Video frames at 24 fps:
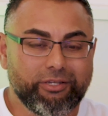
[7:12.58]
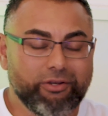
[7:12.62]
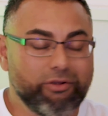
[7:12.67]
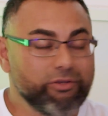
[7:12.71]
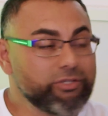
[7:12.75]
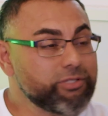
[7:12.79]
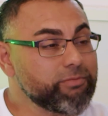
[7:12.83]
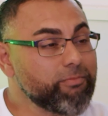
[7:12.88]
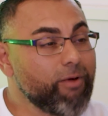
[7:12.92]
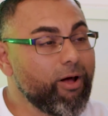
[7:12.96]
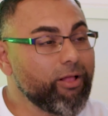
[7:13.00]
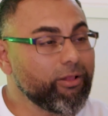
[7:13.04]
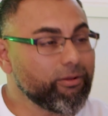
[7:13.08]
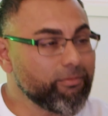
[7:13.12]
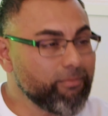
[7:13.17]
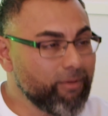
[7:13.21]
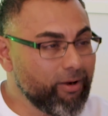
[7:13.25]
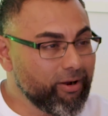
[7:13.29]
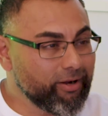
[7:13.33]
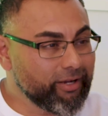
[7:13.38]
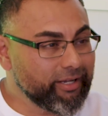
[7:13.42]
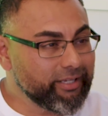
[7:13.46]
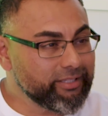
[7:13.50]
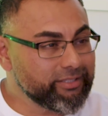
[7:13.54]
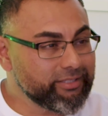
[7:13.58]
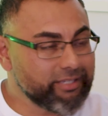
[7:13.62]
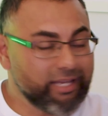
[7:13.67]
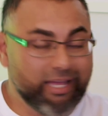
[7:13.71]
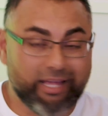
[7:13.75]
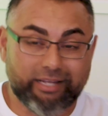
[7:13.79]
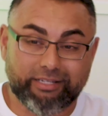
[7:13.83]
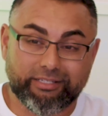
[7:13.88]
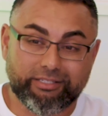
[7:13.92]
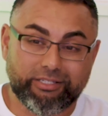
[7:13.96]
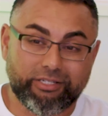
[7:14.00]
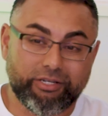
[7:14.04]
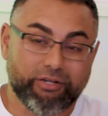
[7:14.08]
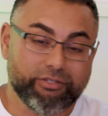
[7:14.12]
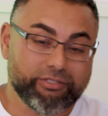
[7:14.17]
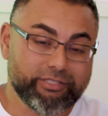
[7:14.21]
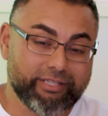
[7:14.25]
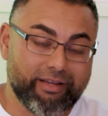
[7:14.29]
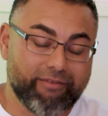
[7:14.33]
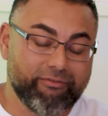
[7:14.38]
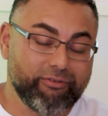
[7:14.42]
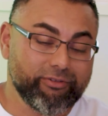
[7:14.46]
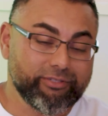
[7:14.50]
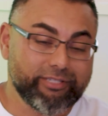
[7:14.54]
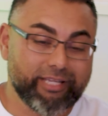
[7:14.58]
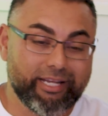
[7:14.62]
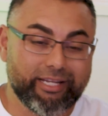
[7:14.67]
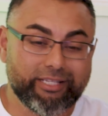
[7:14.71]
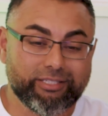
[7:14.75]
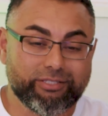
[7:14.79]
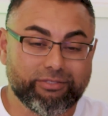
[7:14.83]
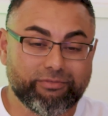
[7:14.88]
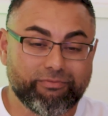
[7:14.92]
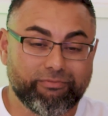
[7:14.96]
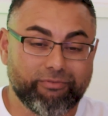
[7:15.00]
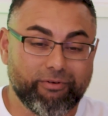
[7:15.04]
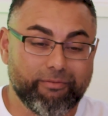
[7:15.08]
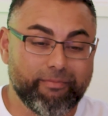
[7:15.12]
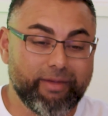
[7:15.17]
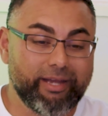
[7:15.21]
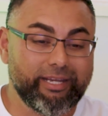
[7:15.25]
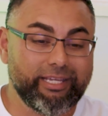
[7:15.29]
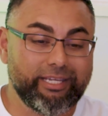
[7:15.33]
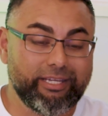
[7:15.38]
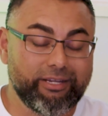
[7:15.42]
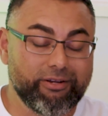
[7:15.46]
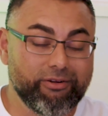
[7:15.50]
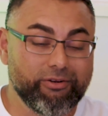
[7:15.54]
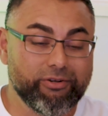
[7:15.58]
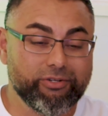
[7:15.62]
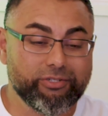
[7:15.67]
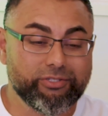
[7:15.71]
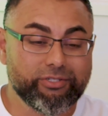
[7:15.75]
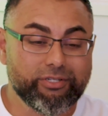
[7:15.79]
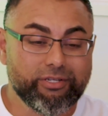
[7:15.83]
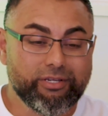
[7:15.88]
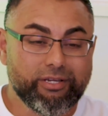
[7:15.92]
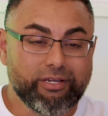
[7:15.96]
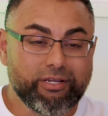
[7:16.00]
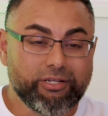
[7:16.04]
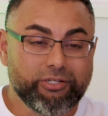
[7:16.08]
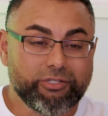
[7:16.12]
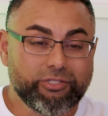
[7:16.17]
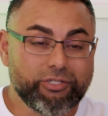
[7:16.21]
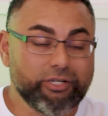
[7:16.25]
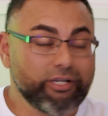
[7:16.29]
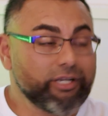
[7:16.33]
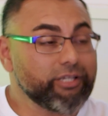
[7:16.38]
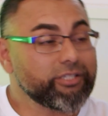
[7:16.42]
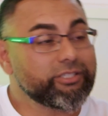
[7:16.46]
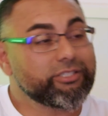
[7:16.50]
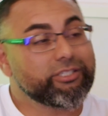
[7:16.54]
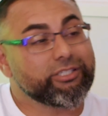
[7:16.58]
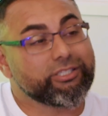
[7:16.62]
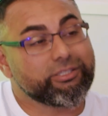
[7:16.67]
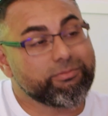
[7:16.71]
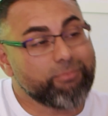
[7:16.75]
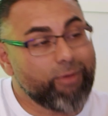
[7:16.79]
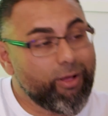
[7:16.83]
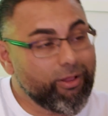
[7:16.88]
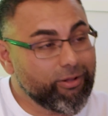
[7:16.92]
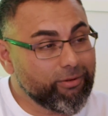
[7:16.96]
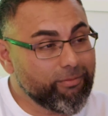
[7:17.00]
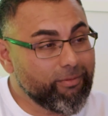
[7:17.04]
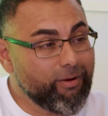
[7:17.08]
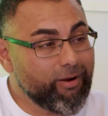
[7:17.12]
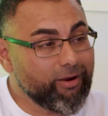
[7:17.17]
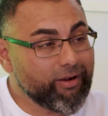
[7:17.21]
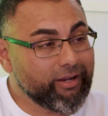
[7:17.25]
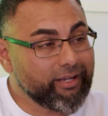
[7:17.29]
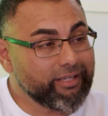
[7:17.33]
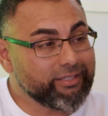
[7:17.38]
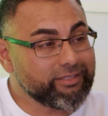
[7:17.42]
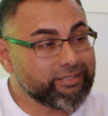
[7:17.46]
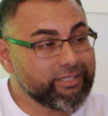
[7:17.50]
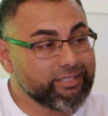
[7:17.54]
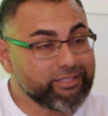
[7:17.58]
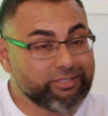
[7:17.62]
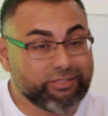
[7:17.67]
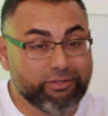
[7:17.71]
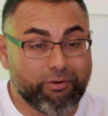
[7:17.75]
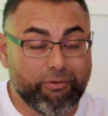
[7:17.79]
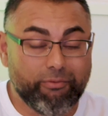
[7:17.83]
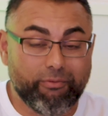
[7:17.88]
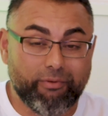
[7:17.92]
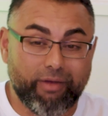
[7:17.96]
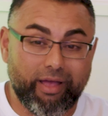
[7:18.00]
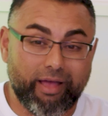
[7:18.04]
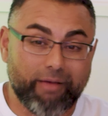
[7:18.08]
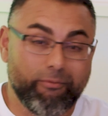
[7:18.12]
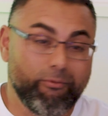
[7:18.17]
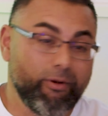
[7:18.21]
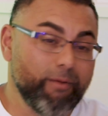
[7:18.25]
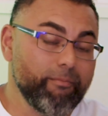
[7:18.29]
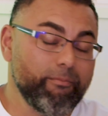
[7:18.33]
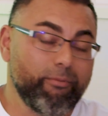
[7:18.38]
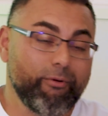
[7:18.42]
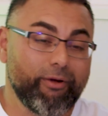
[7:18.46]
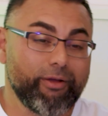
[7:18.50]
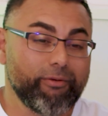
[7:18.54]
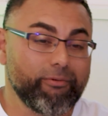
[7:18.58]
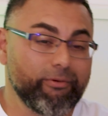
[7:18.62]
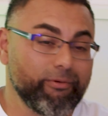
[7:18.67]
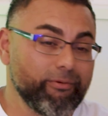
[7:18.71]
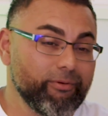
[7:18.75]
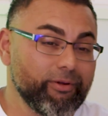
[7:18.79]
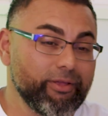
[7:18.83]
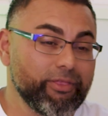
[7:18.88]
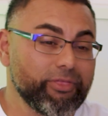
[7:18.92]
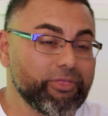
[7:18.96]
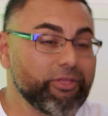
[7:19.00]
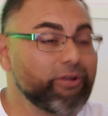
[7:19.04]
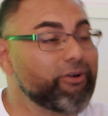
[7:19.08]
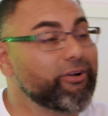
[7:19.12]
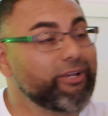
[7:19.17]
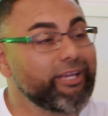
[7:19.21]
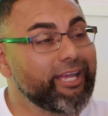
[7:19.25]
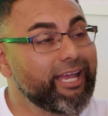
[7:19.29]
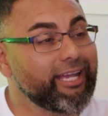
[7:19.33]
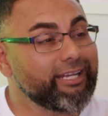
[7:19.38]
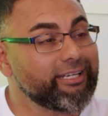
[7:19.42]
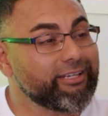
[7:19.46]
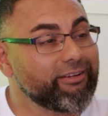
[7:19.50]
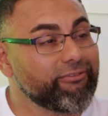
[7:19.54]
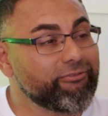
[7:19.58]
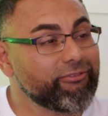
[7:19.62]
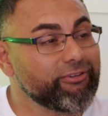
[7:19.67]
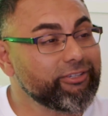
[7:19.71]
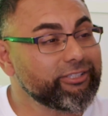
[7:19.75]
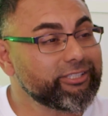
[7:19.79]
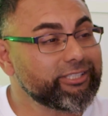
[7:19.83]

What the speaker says: smaller markets. And, several tenants for many years took us to smaller markets. And so at one point we were in 38 different